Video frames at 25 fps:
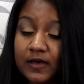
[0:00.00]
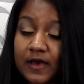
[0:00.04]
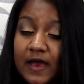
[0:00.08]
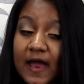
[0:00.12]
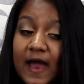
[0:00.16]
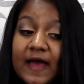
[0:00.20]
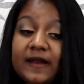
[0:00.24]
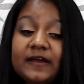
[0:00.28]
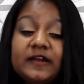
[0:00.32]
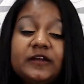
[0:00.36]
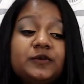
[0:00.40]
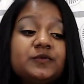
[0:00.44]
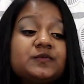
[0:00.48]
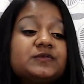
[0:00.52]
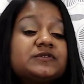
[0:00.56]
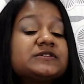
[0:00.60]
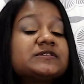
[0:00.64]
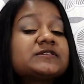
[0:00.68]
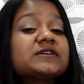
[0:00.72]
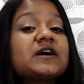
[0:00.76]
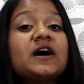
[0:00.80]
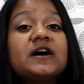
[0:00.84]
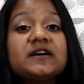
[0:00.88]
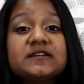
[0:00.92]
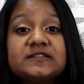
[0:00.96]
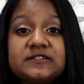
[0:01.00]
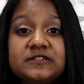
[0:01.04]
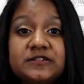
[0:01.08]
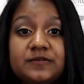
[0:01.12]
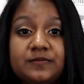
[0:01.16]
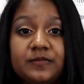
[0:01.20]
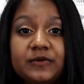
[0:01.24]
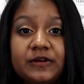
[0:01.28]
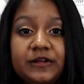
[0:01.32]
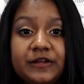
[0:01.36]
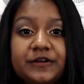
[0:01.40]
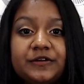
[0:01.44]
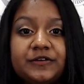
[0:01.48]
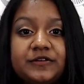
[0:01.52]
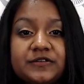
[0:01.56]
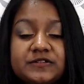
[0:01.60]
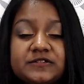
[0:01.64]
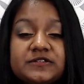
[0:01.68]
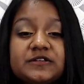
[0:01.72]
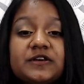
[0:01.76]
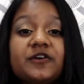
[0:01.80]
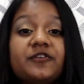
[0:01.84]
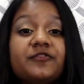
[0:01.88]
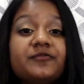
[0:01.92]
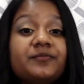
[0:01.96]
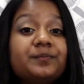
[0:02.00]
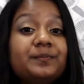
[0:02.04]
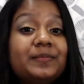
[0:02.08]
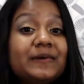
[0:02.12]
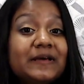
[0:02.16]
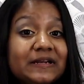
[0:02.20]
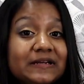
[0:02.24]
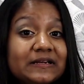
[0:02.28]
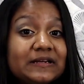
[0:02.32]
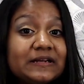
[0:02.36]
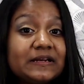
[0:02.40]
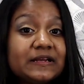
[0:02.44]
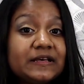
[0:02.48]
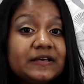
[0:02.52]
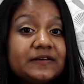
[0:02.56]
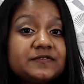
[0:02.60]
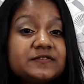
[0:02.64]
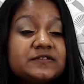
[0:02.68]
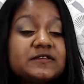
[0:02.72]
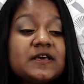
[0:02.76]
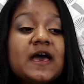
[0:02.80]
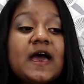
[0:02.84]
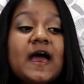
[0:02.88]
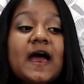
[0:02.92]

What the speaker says: and it was customary to serve betel leaves